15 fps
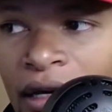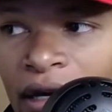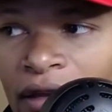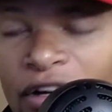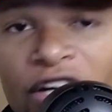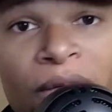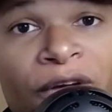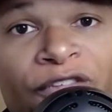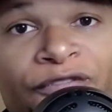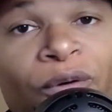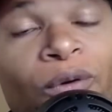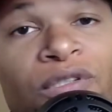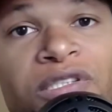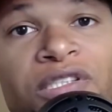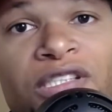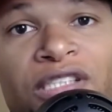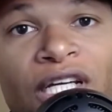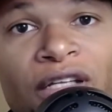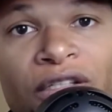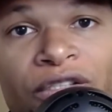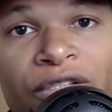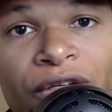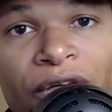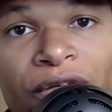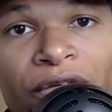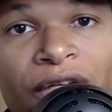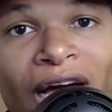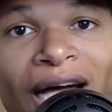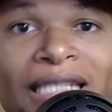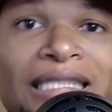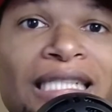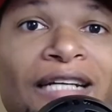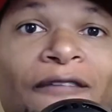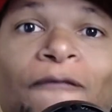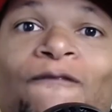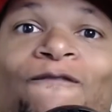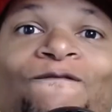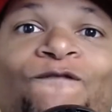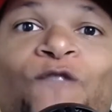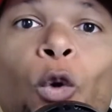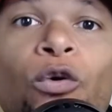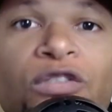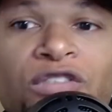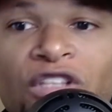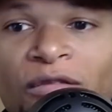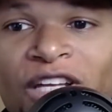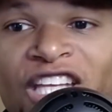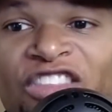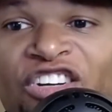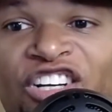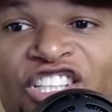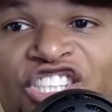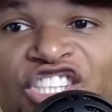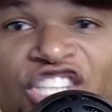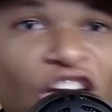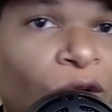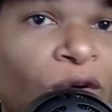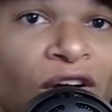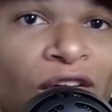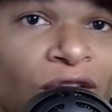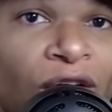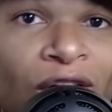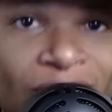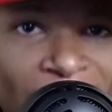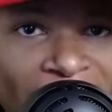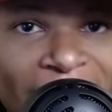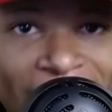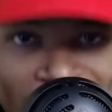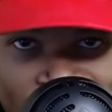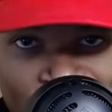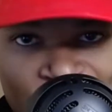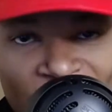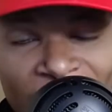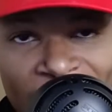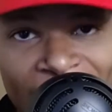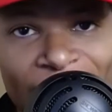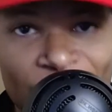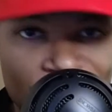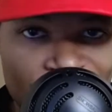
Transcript: they're going to be forced to say the truth. God's going to force them. I think they're going to choke on their own lies and finally have to